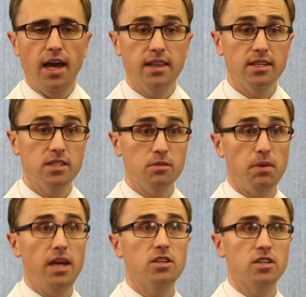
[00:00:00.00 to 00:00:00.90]
And this is
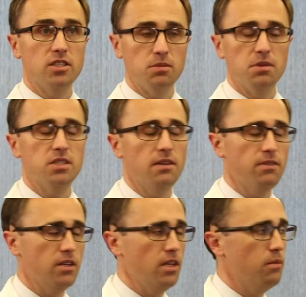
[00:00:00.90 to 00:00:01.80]
patients
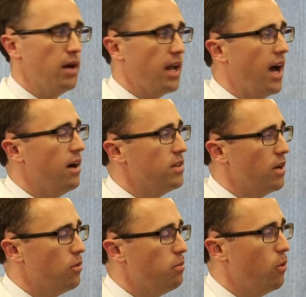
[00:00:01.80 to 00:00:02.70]
specifically about how
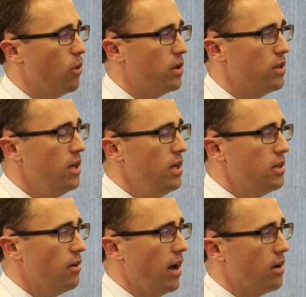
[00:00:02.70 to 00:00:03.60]
they reported
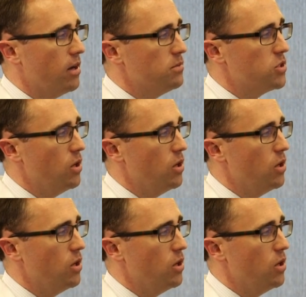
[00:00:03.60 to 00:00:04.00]
their outcomes.